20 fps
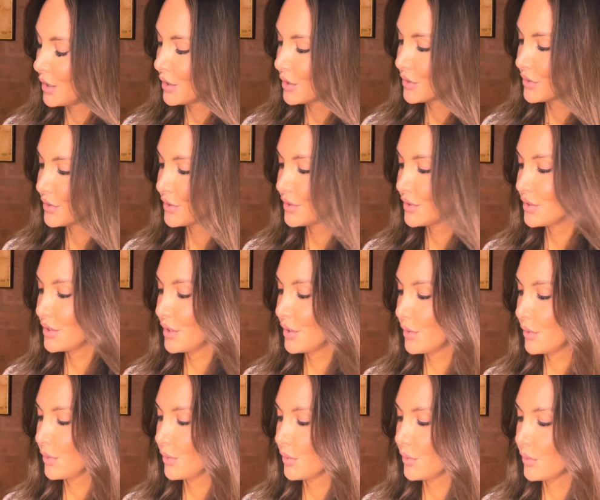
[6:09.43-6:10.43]
So,
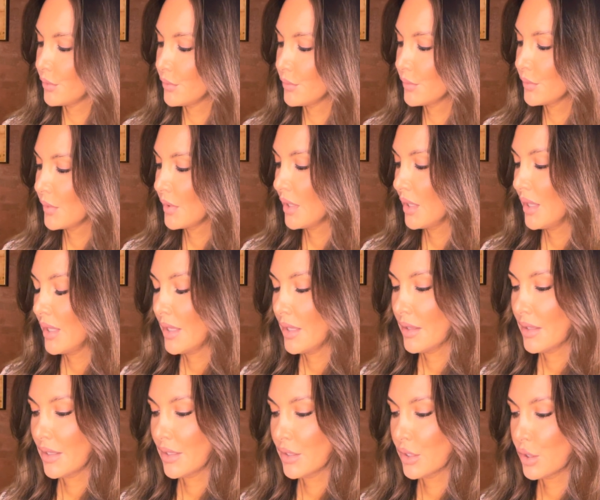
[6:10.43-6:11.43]

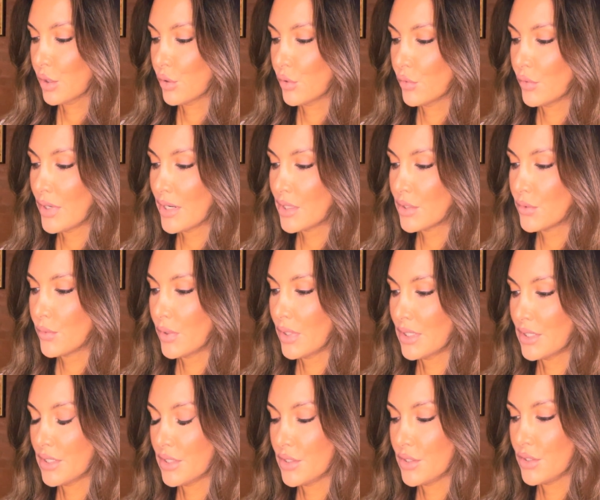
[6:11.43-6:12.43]
like, the correct way
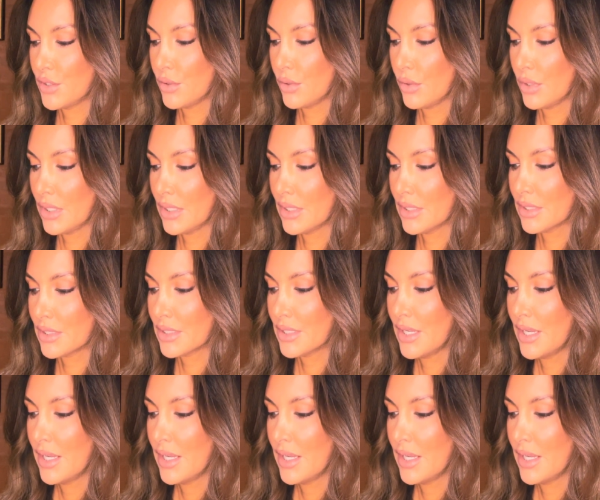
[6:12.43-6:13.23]
to do it